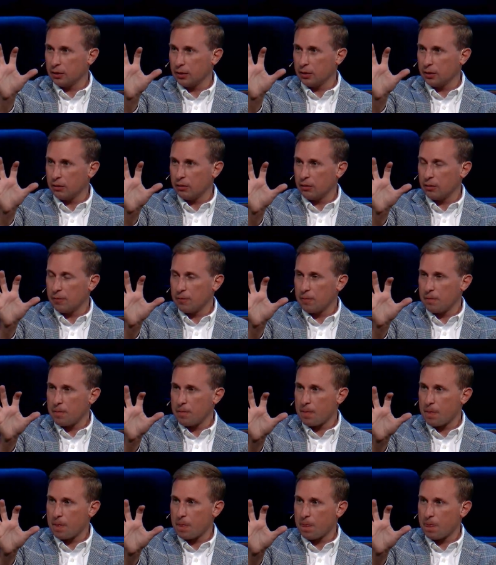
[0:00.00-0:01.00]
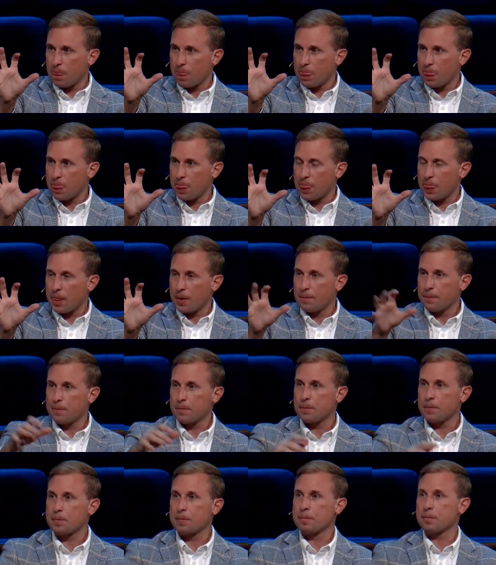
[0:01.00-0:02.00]

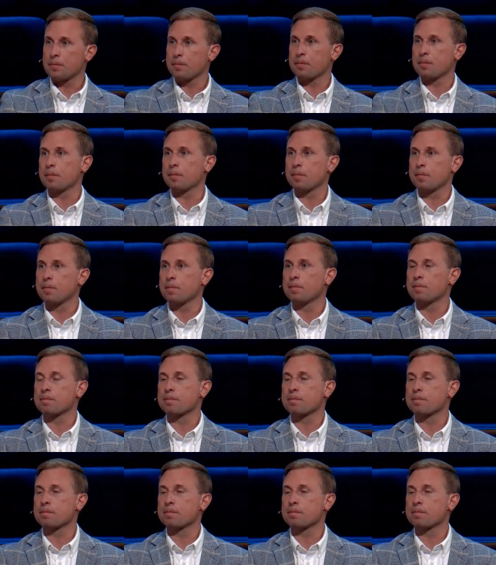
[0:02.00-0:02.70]
(no one is talking)